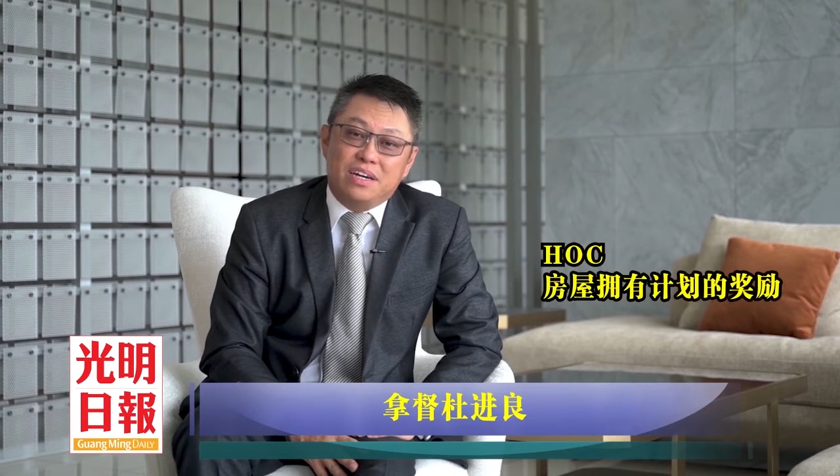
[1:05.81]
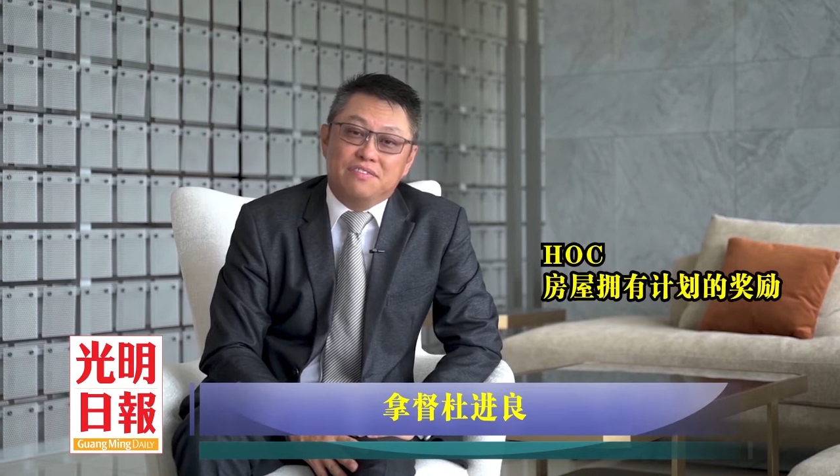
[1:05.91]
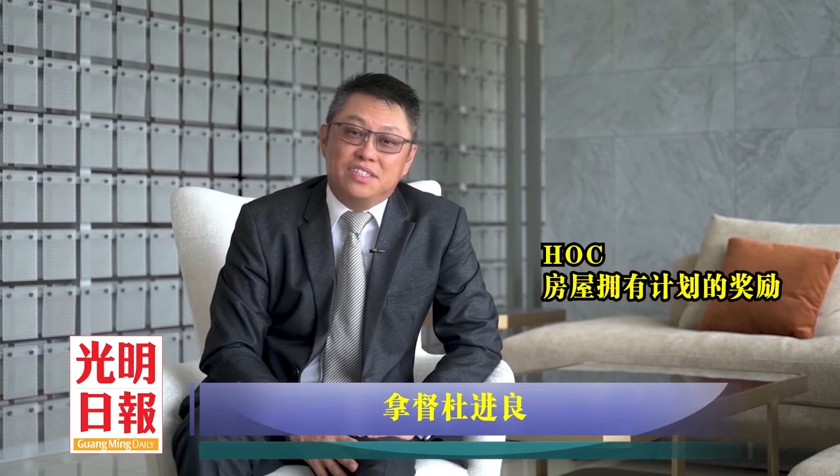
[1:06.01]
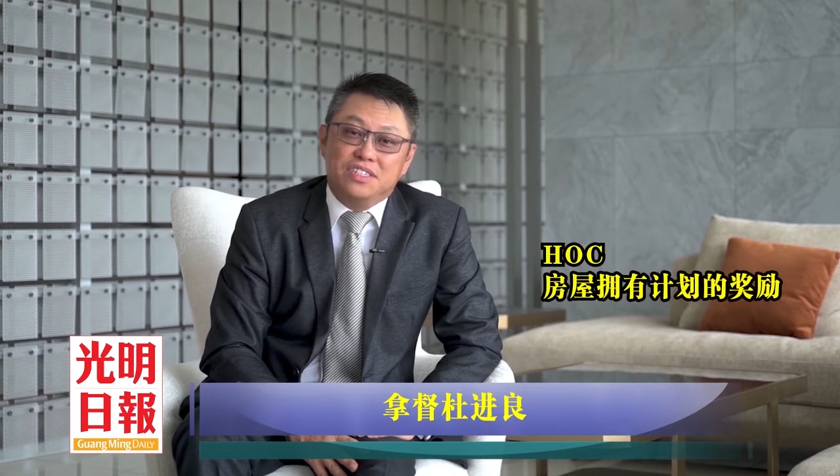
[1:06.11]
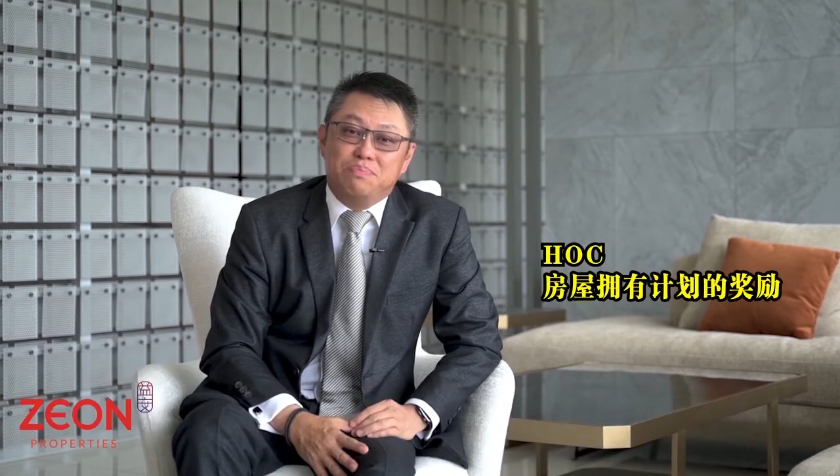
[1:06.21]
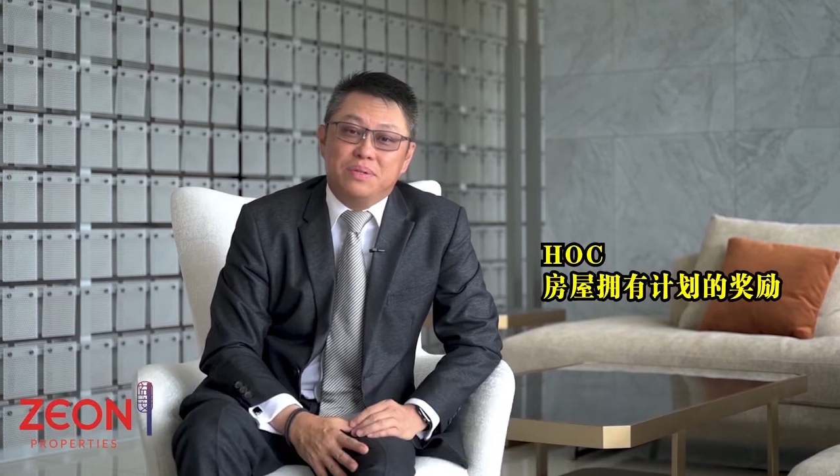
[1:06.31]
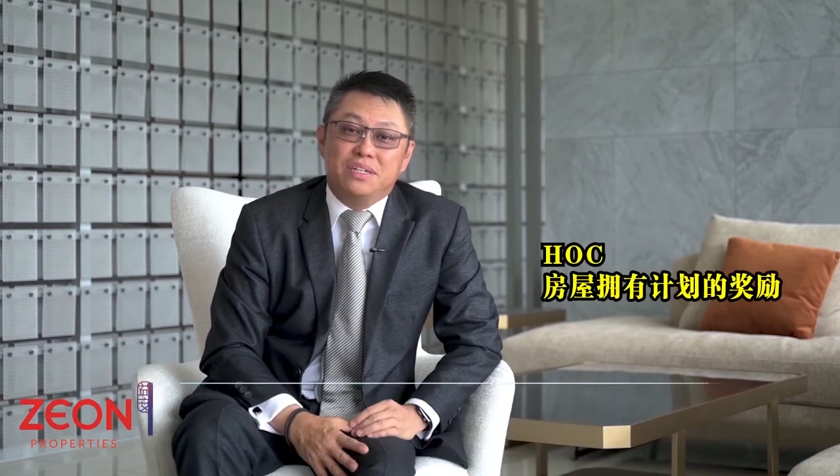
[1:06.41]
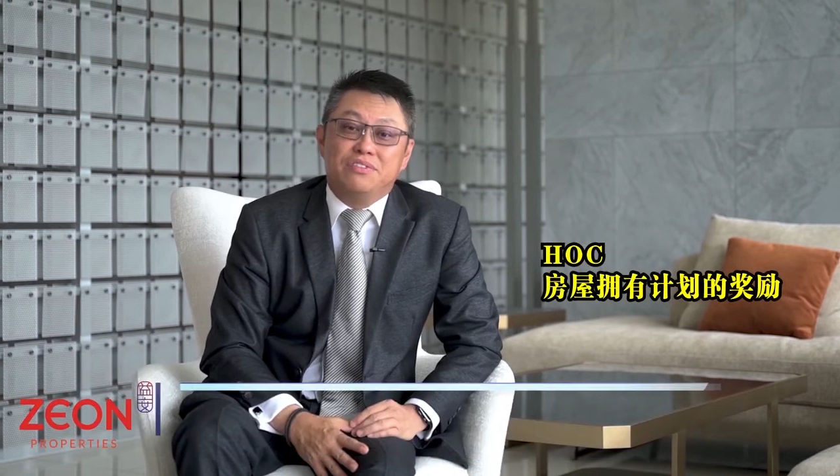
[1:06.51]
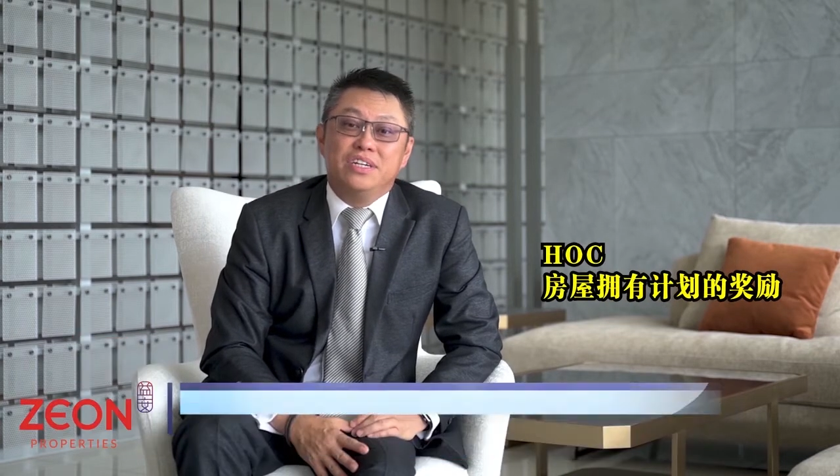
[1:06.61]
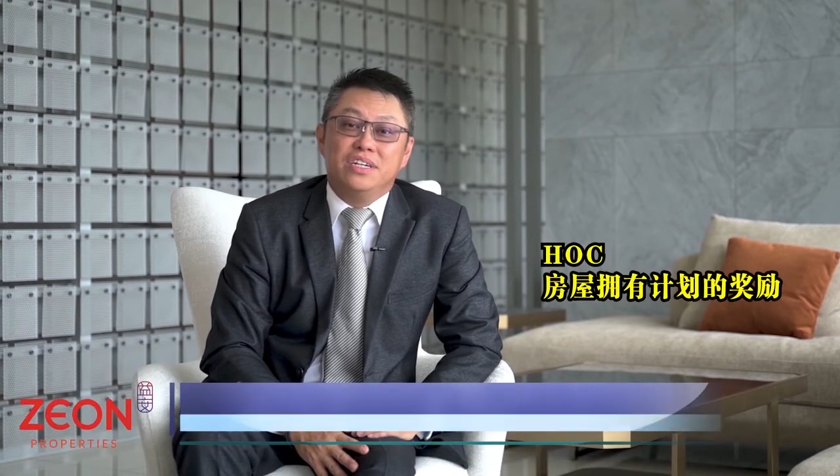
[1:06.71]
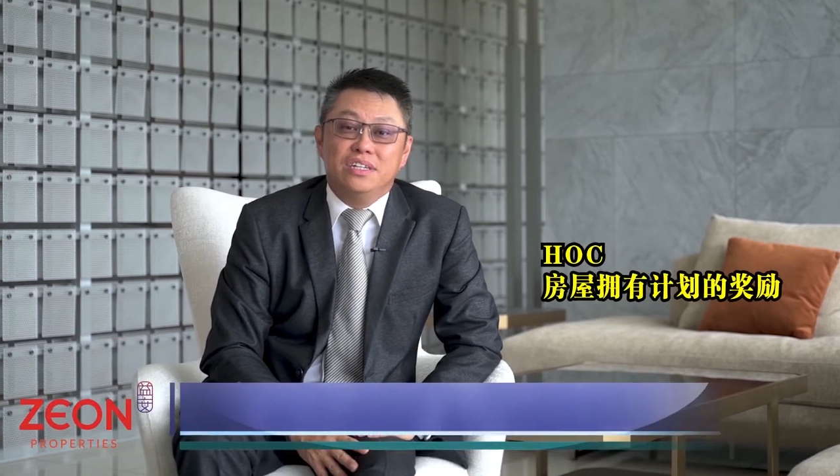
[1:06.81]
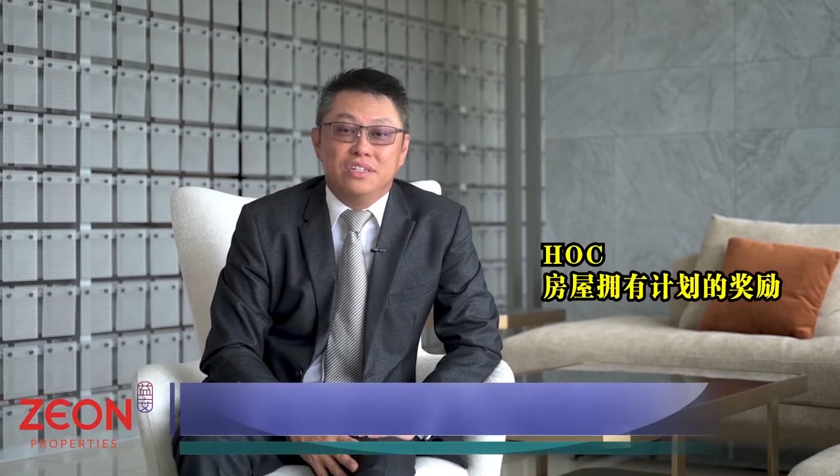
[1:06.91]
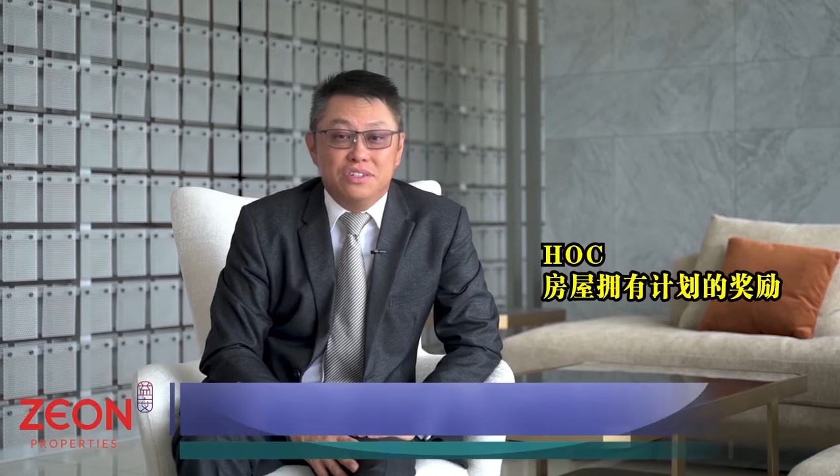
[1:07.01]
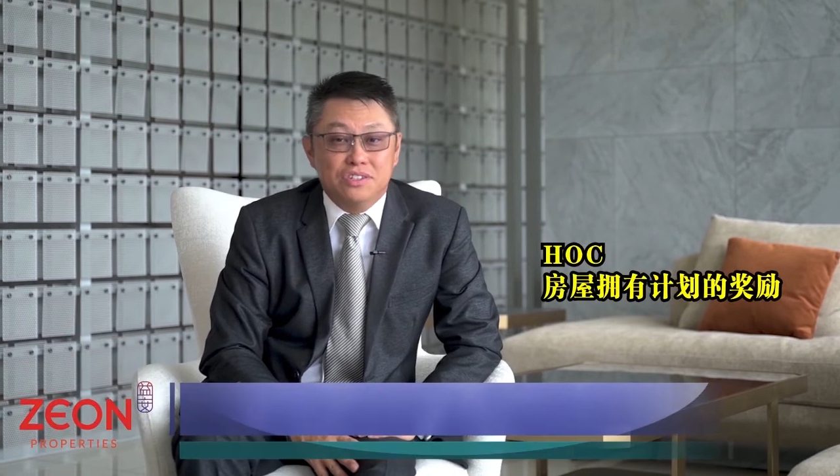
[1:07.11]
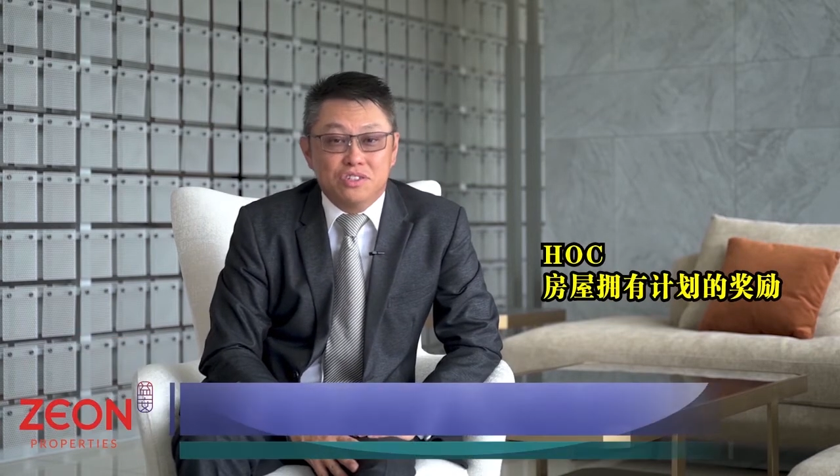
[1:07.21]
that has just been
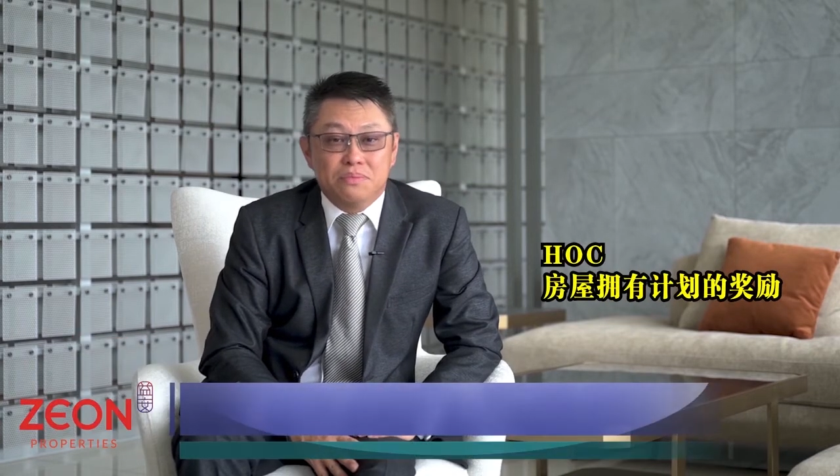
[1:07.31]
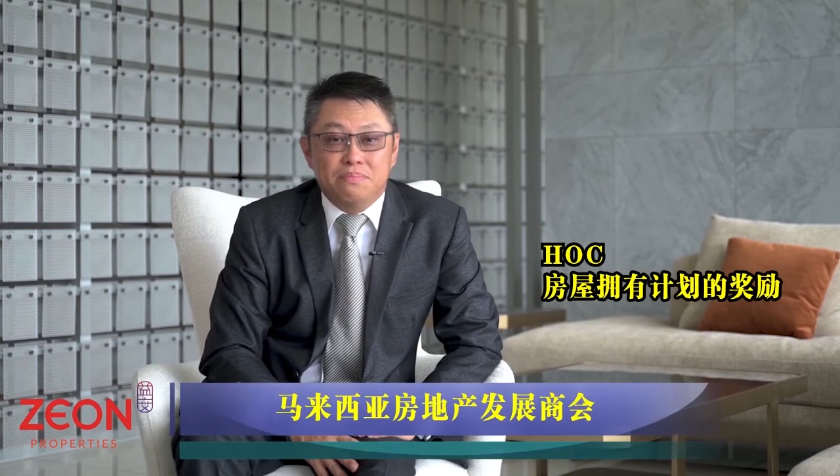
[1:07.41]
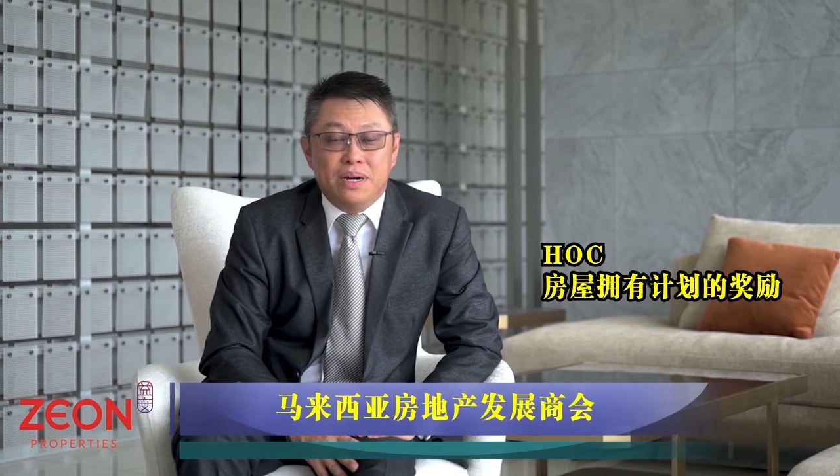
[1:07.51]
reintroduced